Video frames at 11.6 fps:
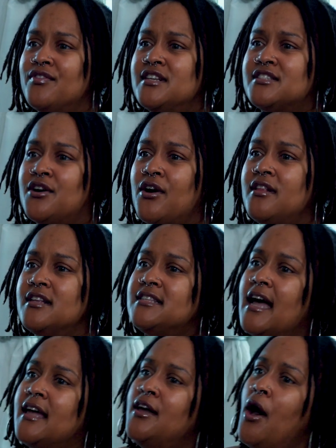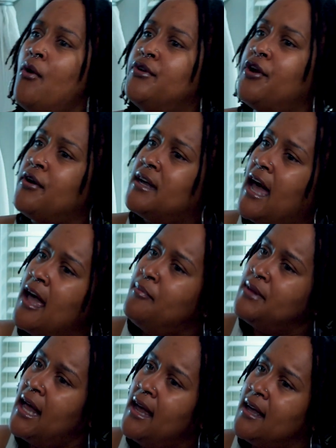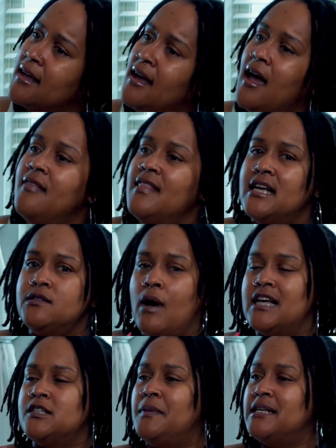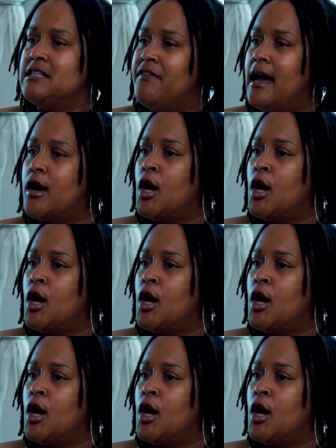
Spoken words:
is like, yo, you're Kay Blake. And that's why I specified